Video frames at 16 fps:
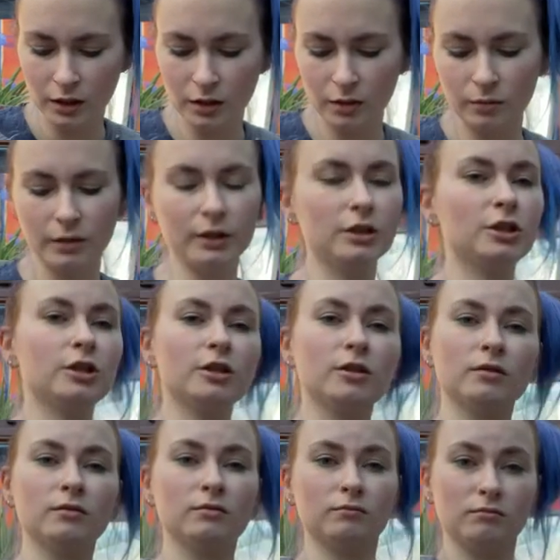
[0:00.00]

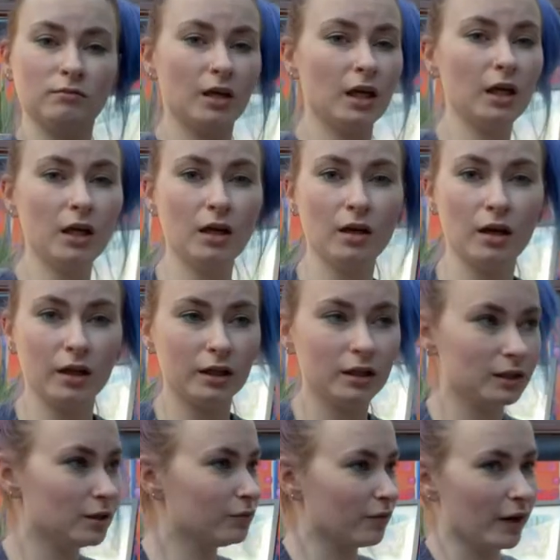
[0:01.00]
Which
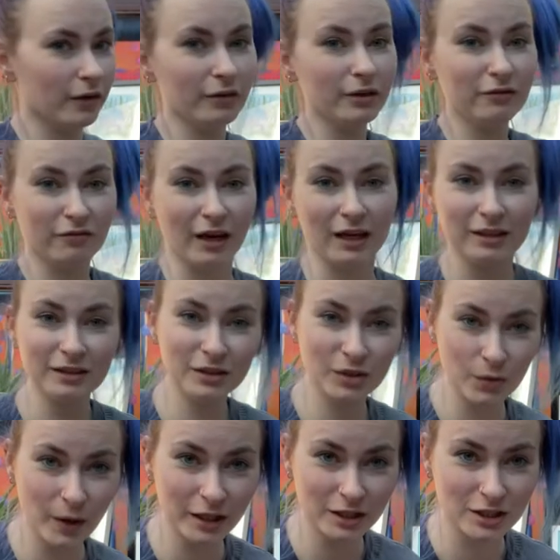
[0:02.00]
is a very valid
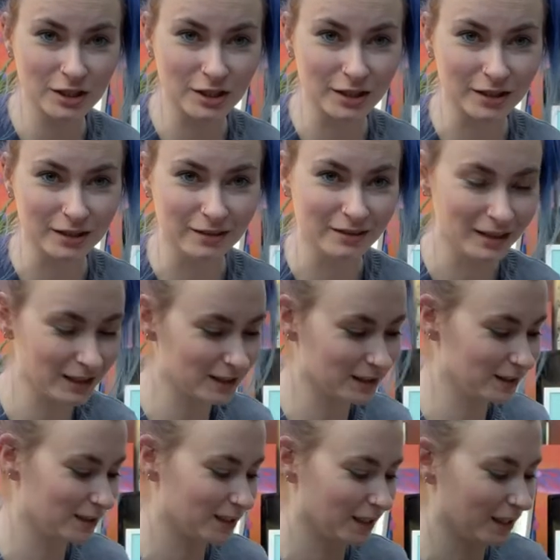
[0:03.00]
question,
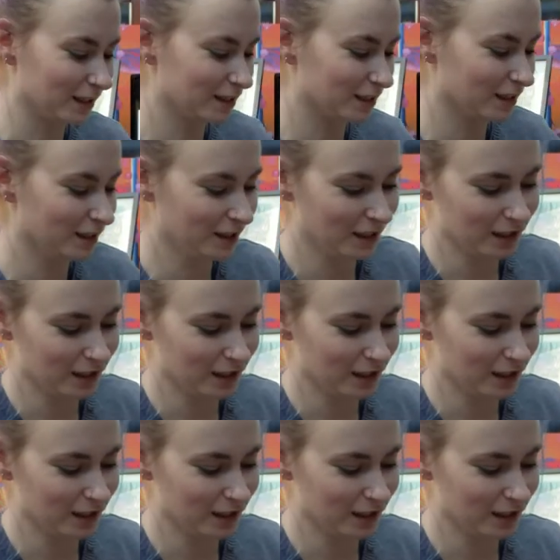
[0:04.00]
isn't it?